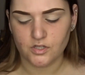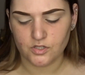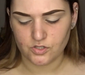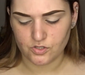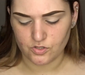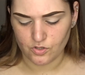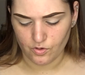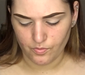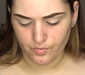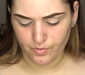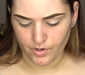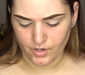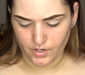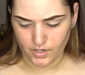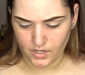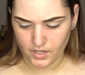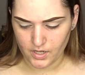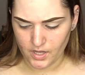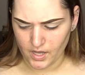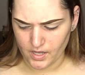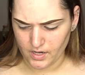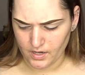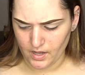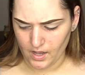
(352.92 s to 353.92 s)
it so
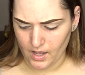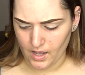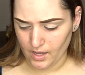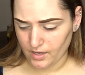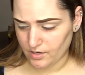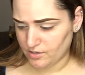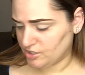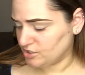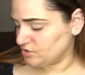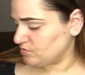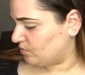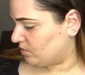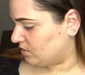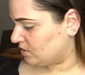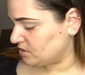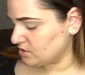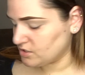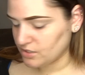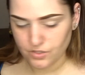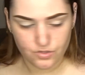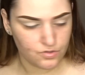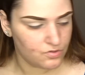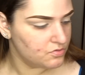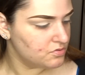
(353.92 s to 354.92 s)
pretty, and I just wanted
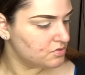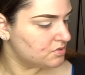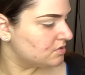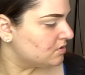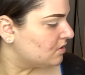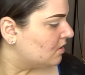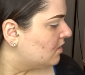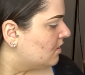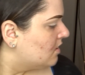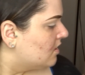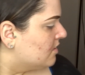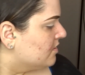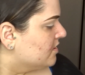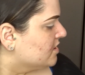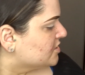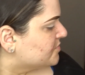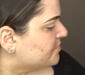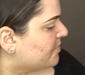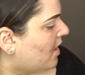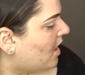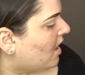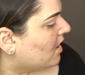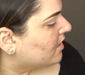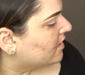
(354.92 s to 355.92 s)
to use this
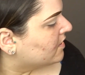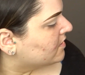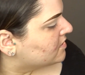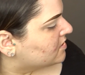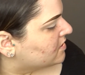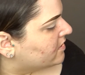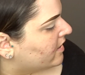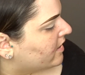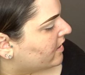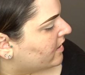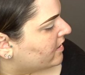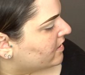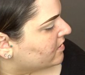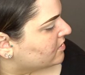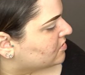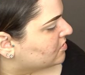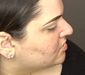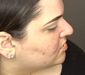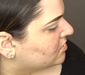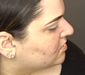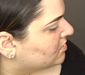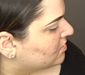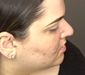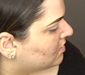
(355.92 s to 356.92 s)
palette today
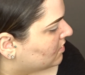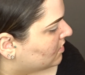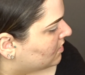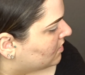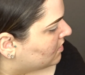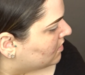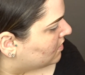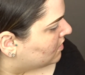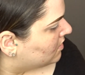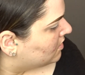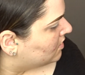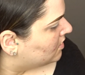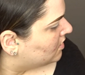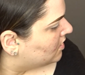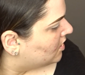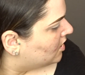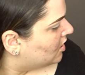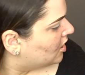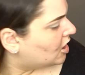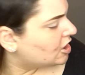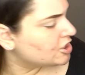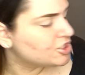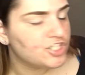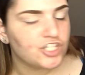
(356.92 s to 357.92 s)
to
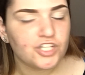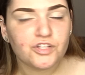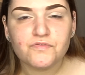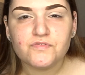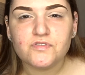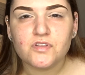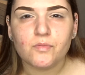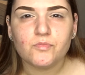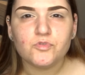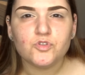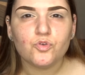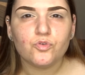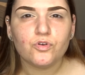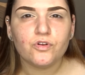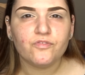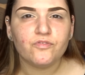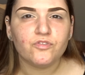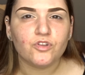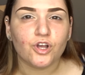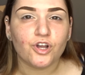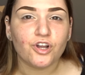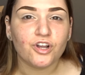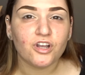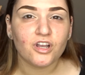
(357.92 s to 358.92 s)
achieve some sort of
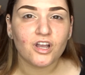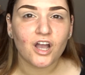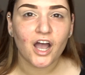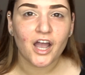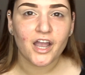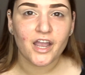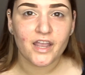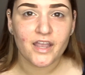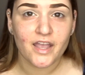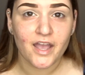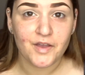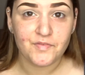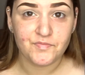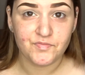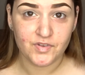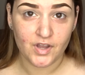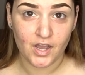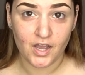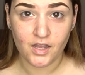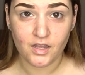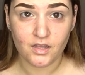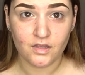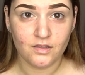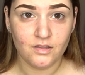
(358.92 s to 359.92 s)
look. I have
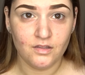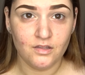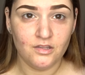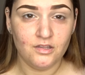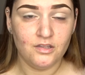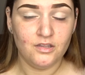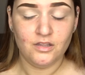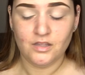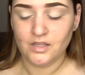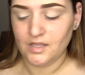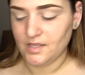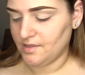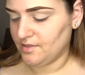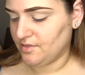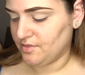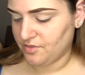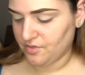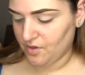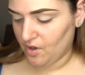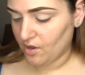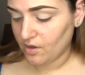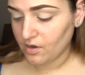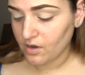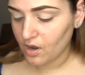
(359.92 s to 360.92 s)
not
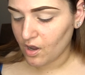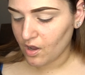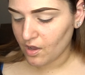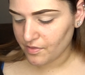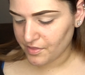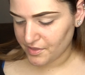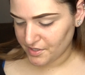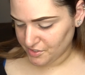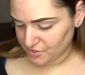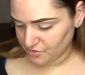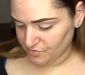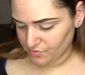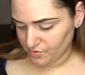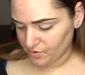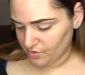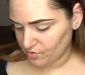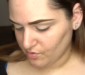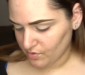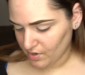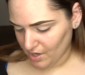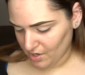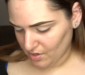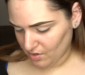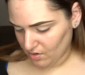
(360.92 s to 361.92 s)
thought this
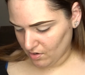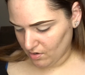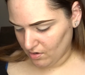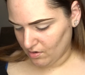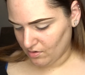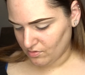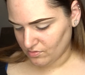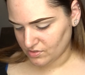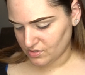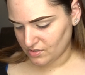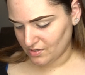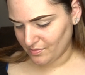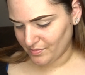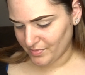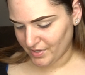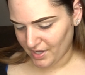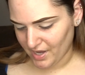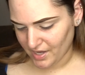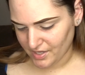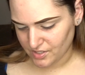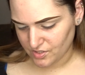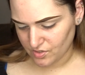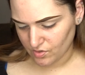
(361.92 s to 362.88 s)
through at all, so I'm like, I